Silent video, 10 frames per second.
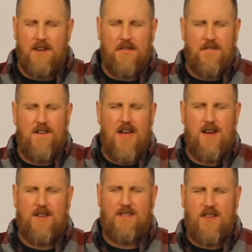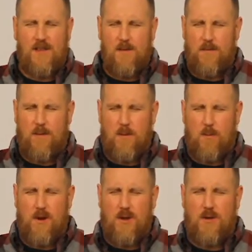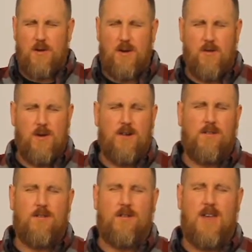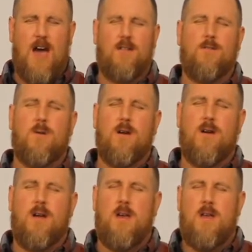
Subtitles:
Dear Heavenly Father, I just thank you for what a good and gracious God you are.